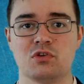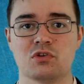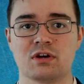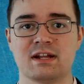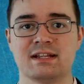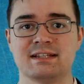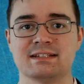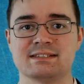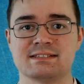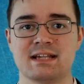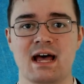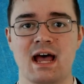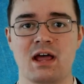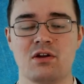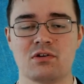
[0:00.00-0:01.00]
you're going to
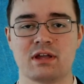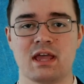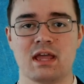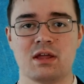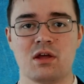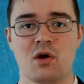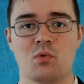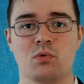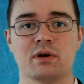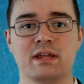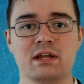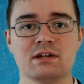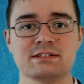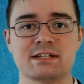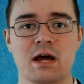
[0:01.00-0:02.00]
decide, okay, well,
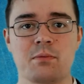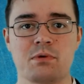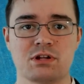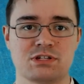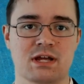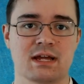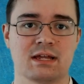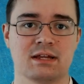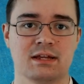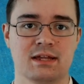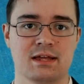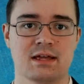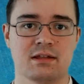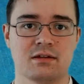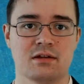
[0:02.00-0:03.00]
here's how much I can
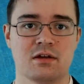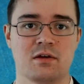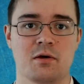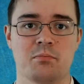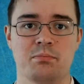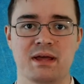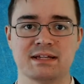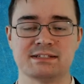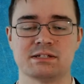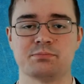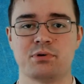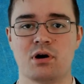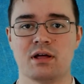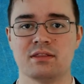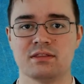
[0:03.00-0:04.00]
get based
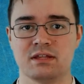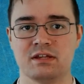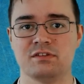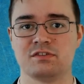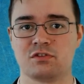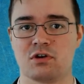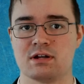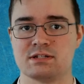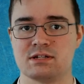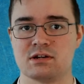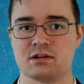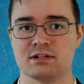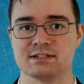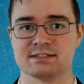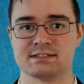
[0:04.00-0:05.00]
upon these
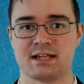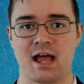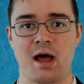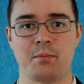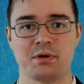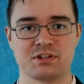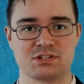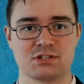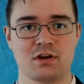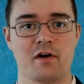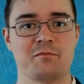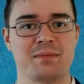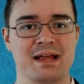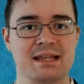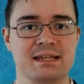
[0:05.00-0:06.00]
criterias. How much
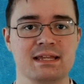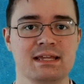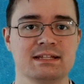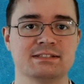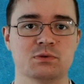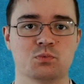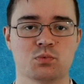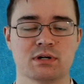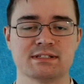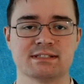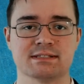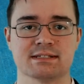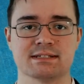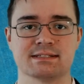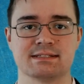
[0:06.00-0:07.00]
of my needs and
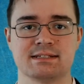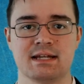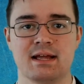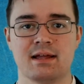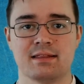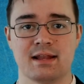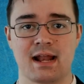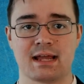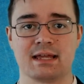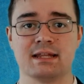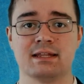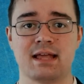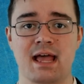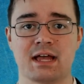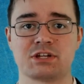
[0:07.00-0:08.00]
wants list that I
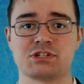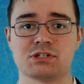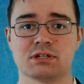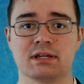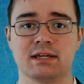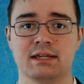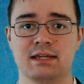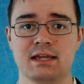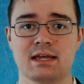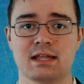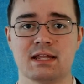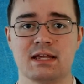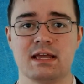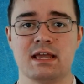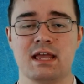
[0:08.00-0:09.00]
can actually
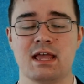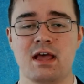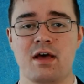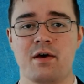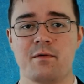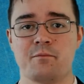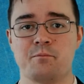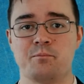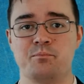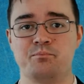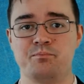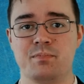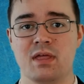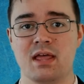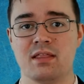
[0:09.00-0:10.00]
get
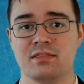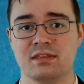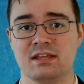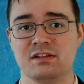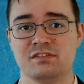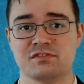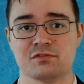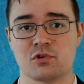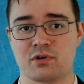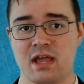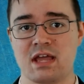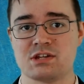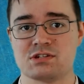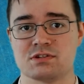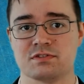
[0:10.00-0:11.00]
in these
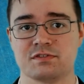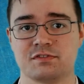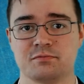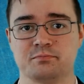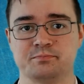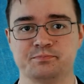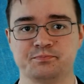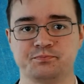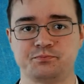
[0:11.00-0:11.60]
locations.